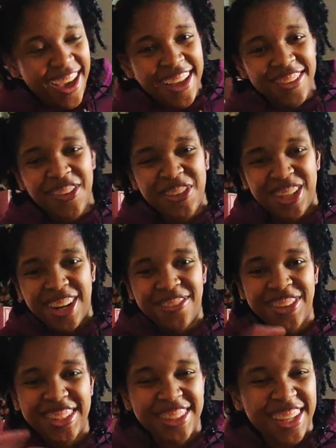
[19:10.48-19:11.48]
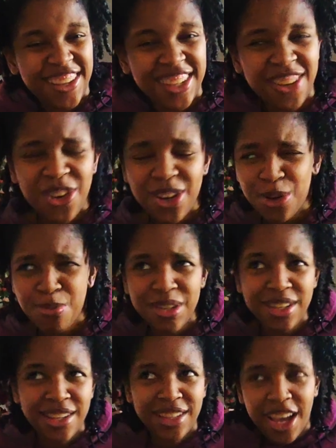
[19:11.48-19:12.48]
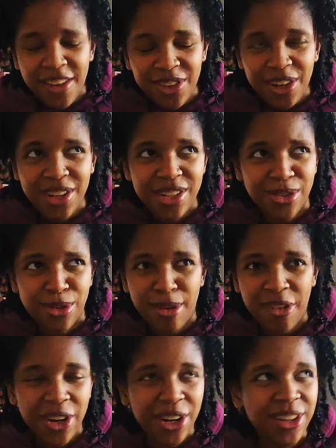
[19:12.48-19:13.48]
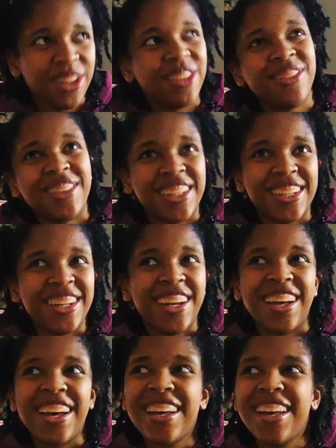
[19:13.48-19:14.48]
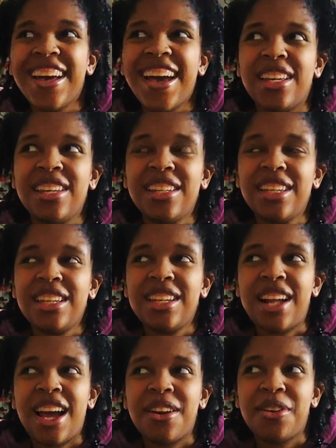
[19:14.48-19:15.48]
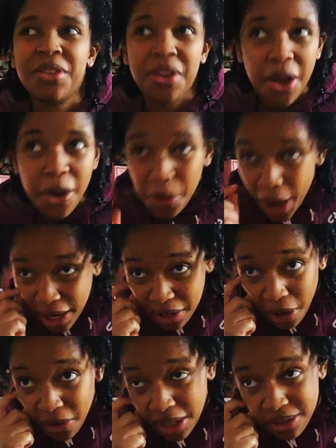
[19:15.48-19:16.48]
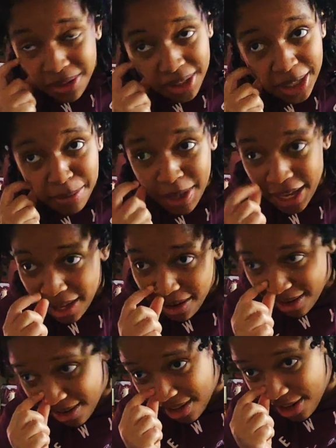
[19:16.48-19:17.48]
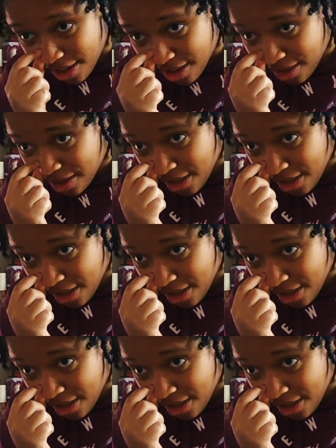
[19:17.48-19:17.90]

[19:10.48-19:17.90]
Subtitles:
People trying to put names like, what group is this? I haven't heard this group. Have I heard of them? Inkkit, I don't know. I know that you can get paid on here.